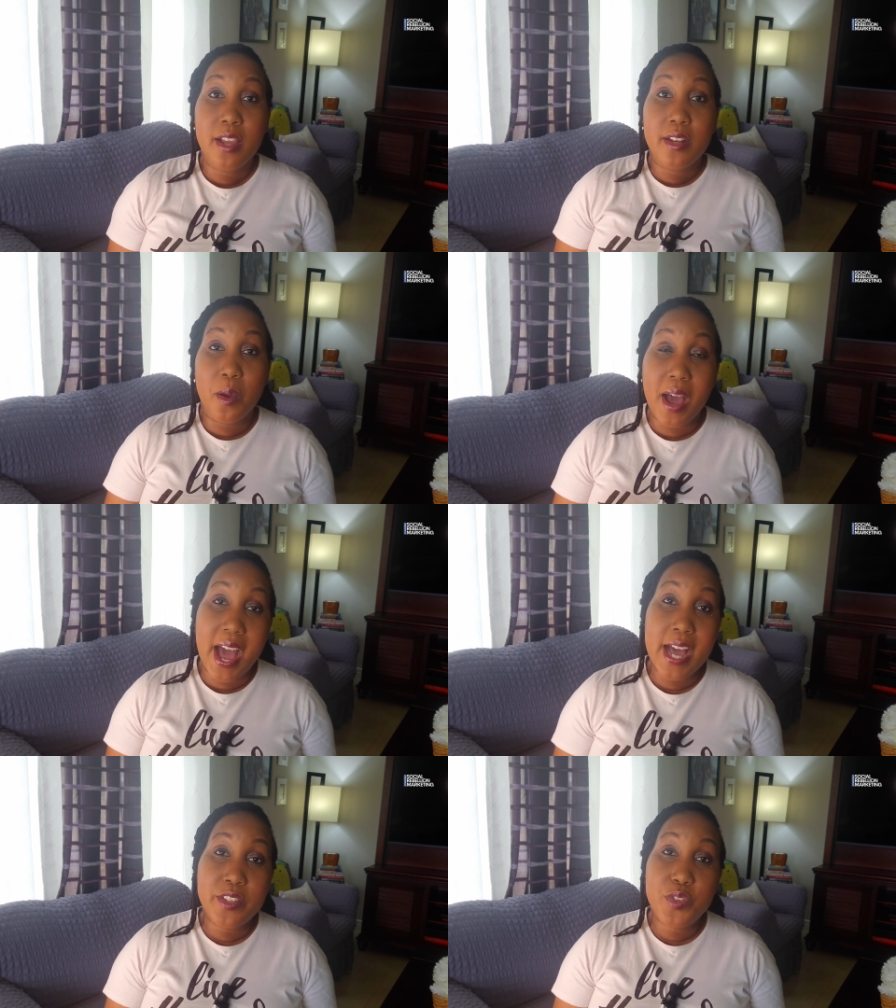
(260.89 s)
Now,
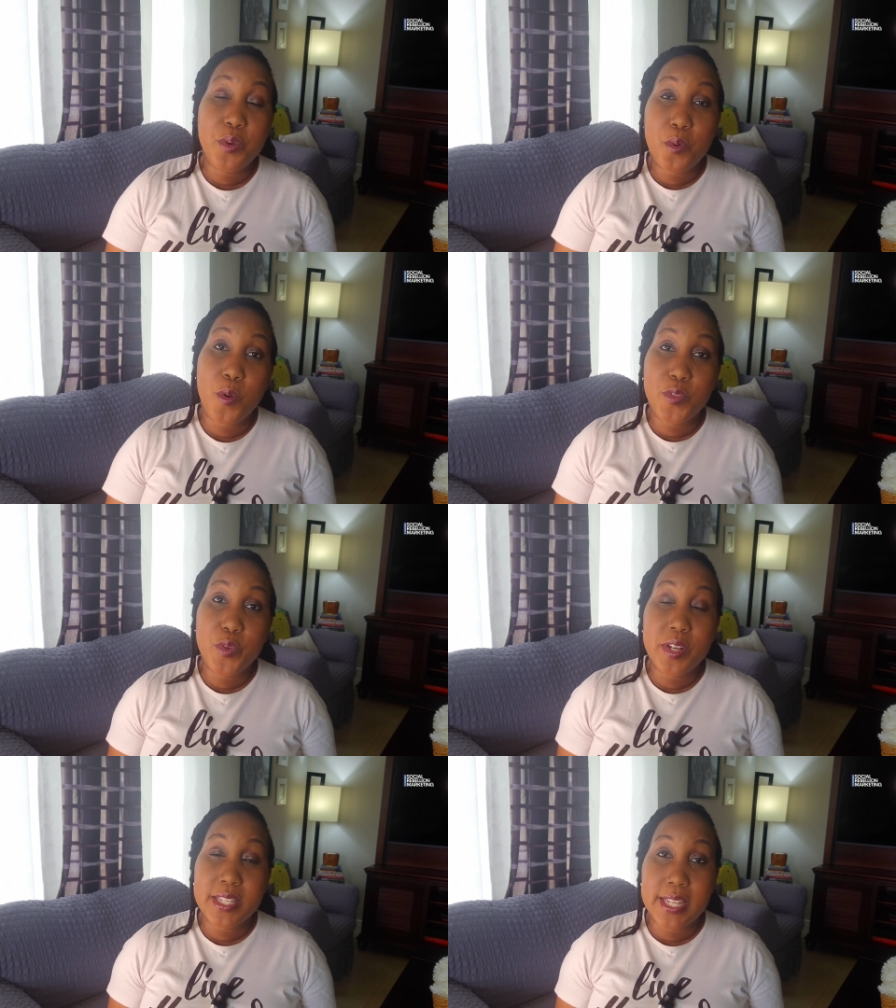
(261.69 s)
as you go
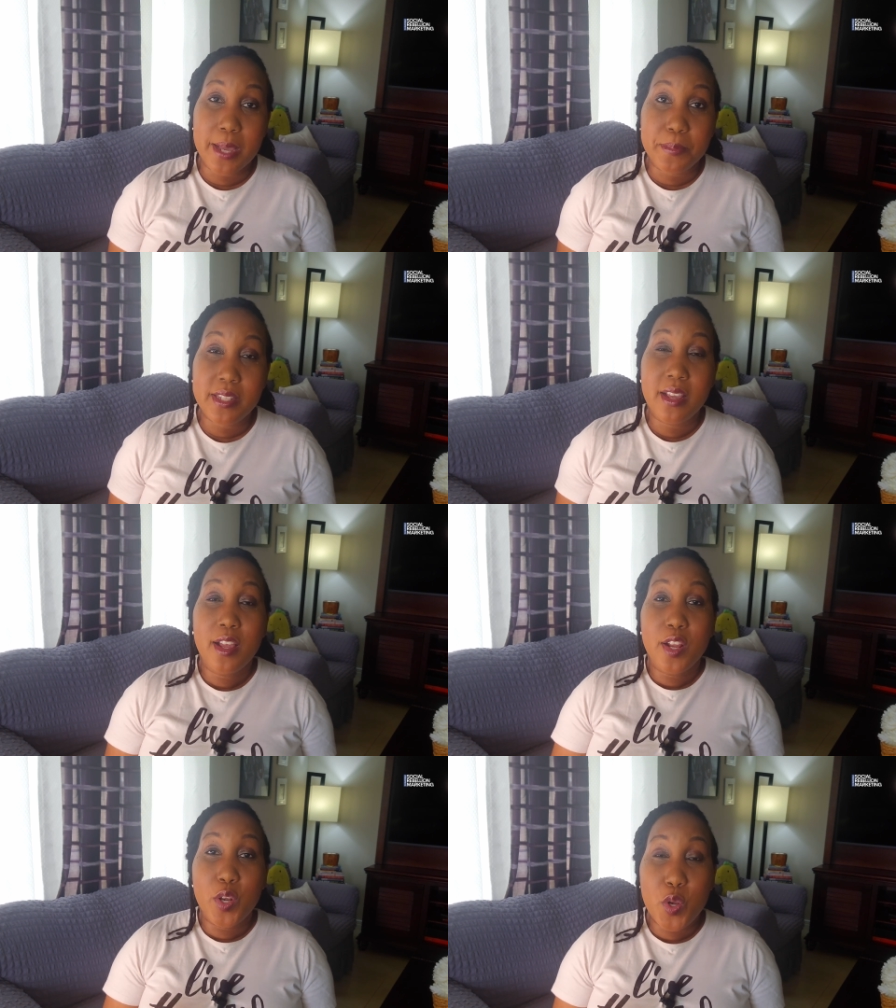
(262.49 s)
through the steps,
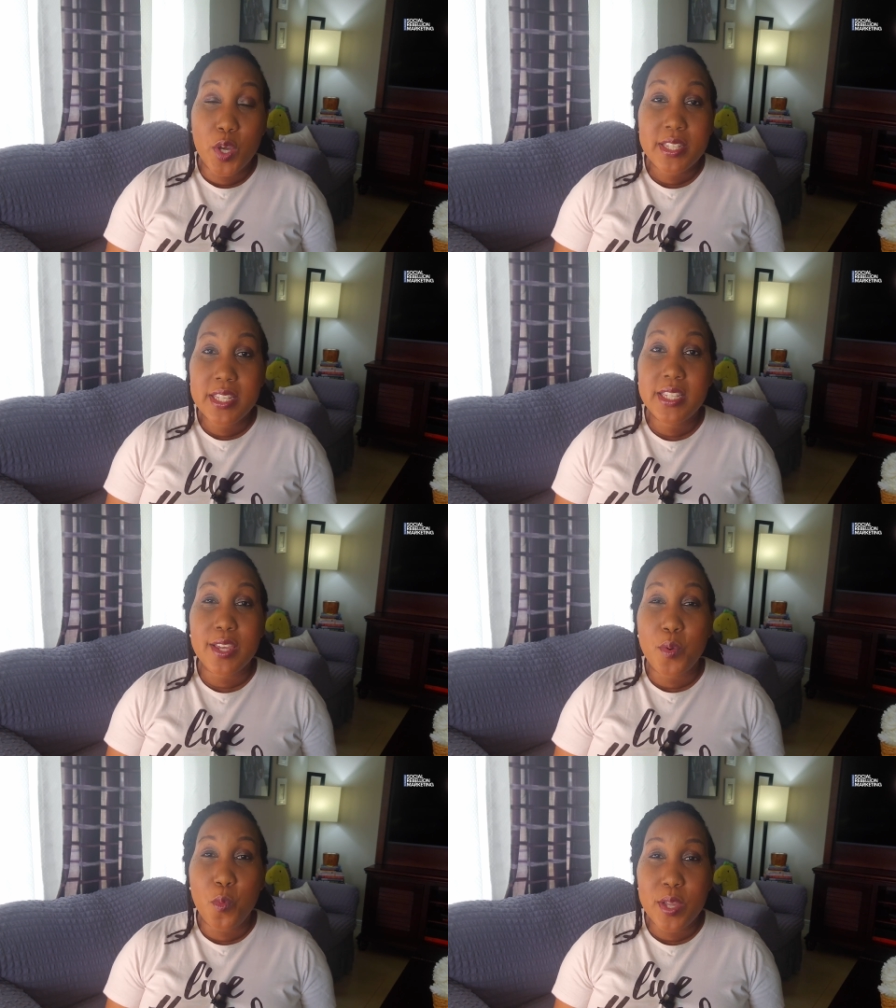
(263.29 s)
look to
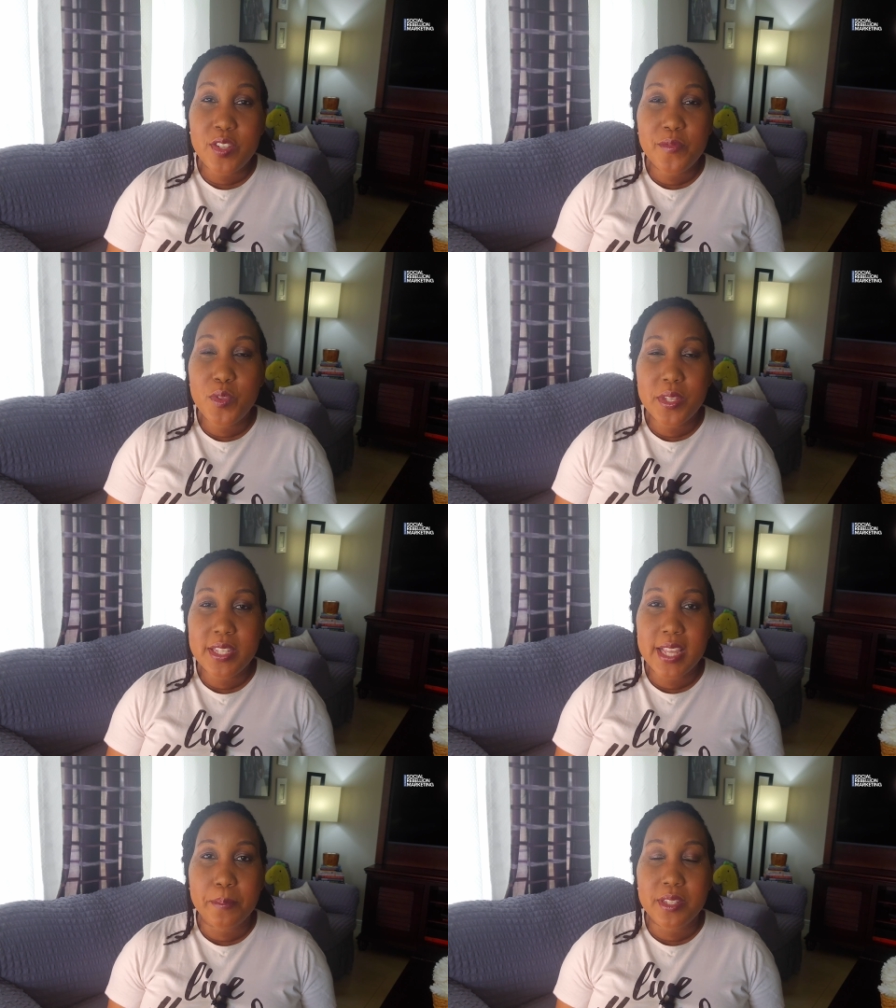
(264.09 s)
see which of those
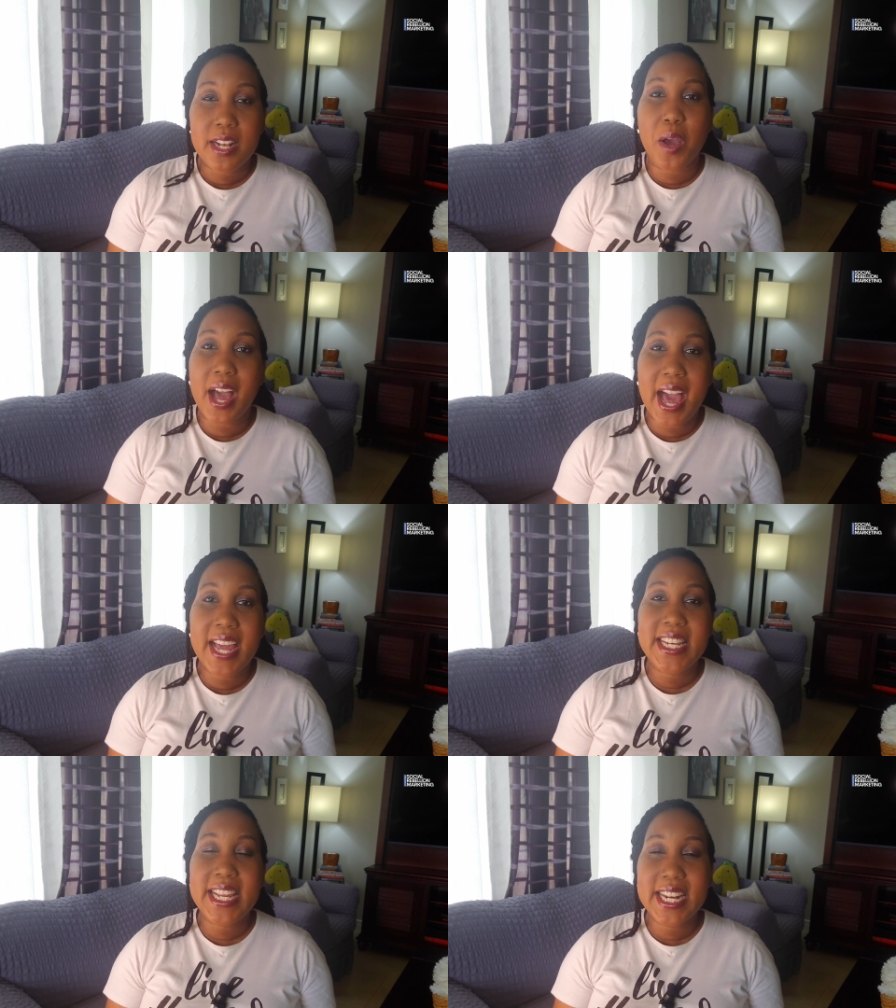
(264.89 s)
steps your
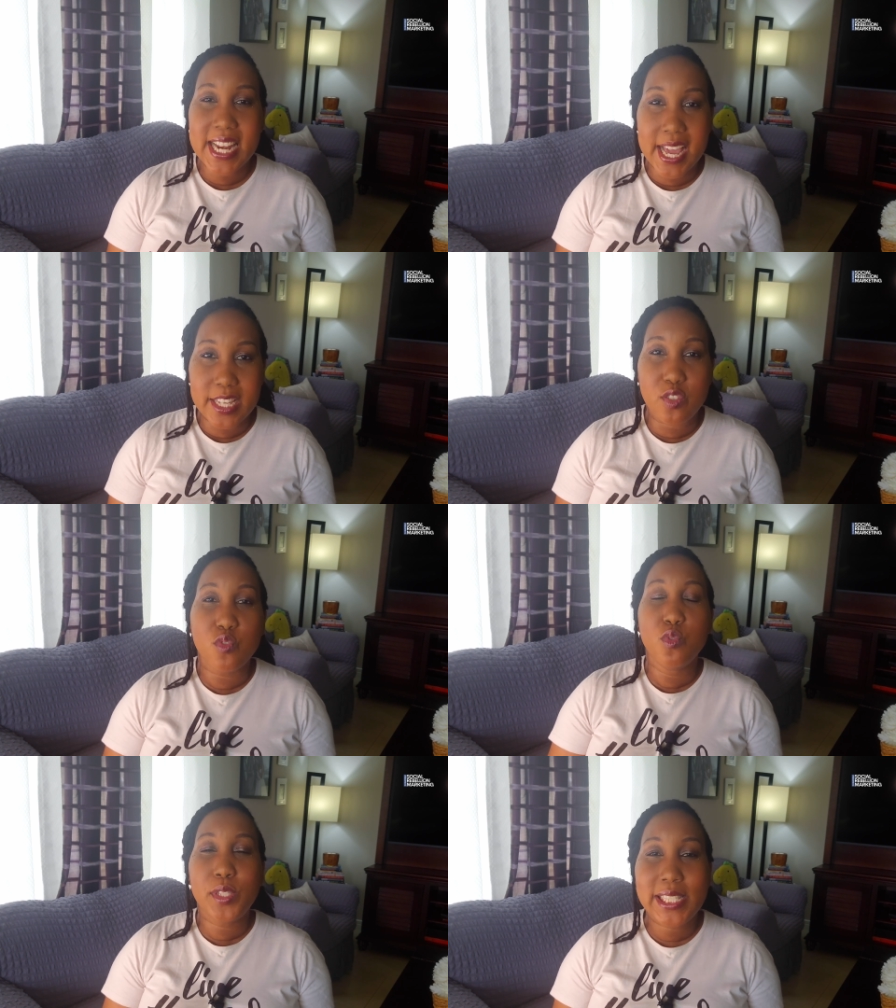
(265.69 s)
ideal clients
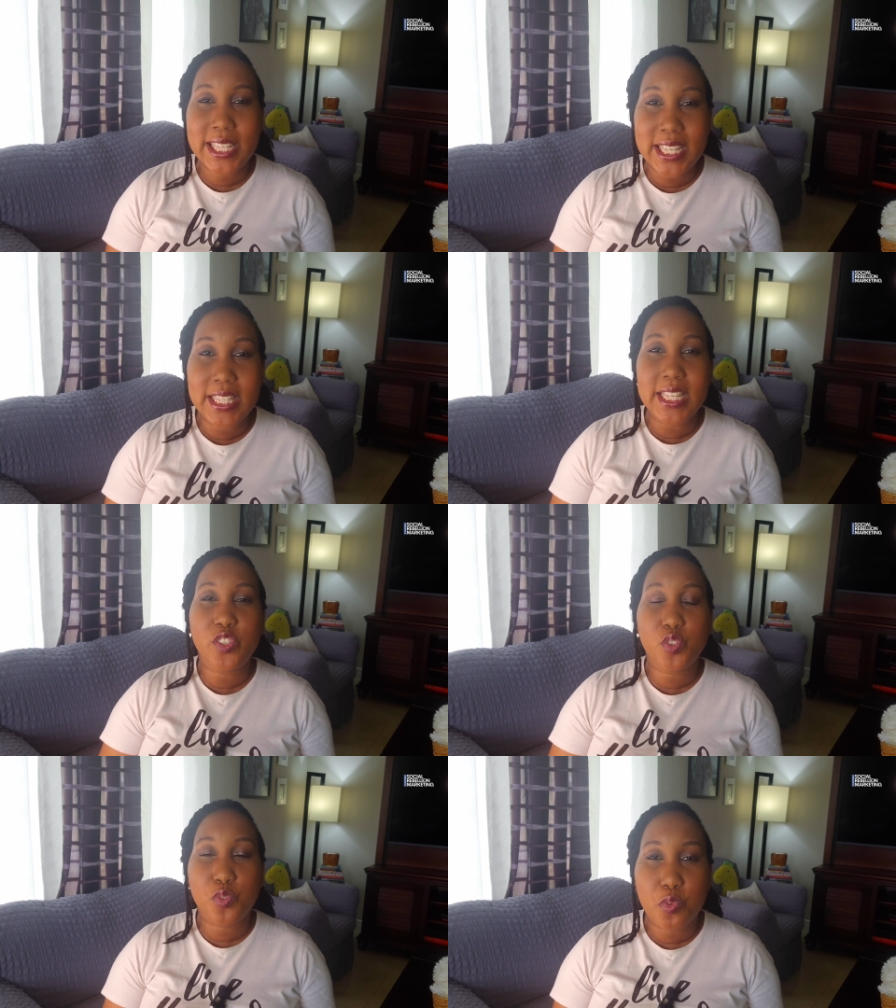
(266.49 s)
routinely
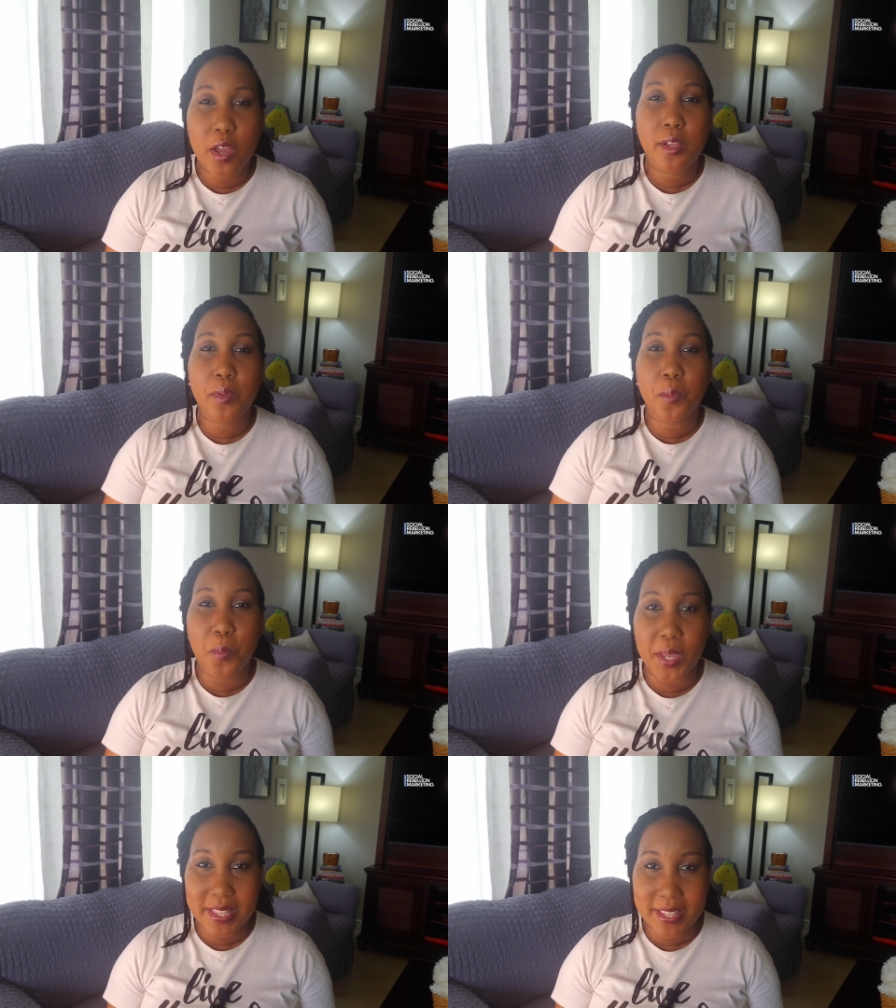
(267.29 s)
struggle
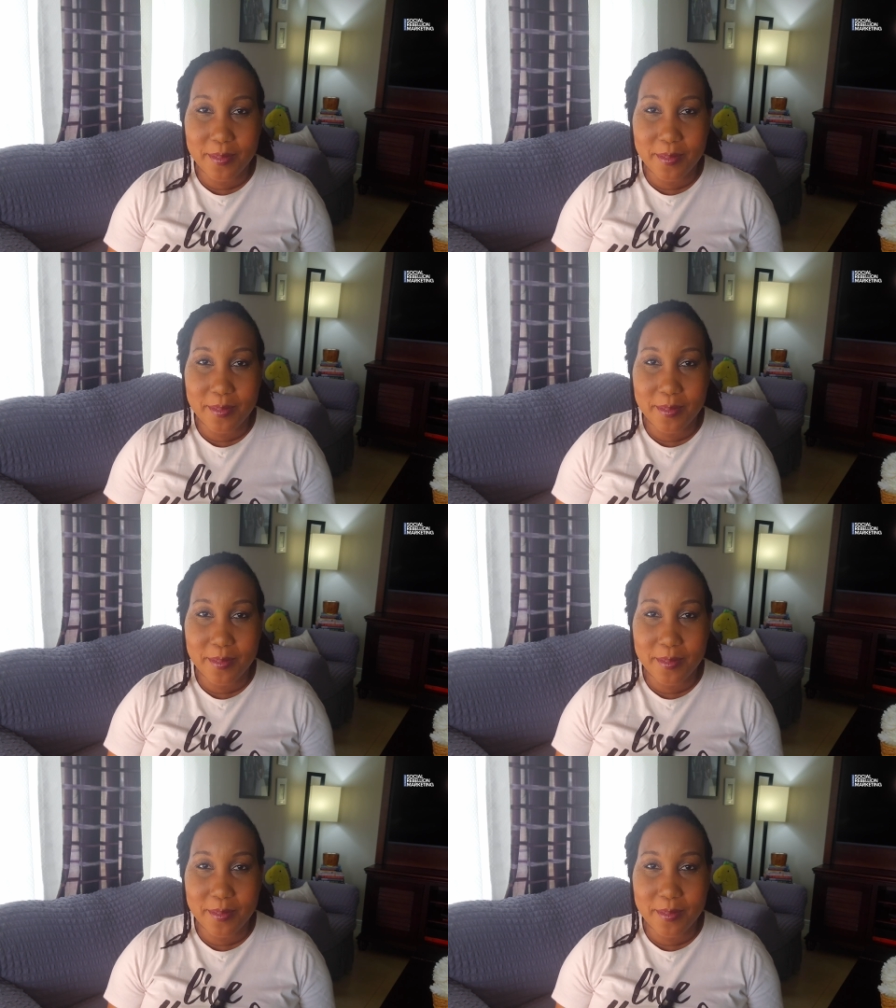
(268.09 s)
with,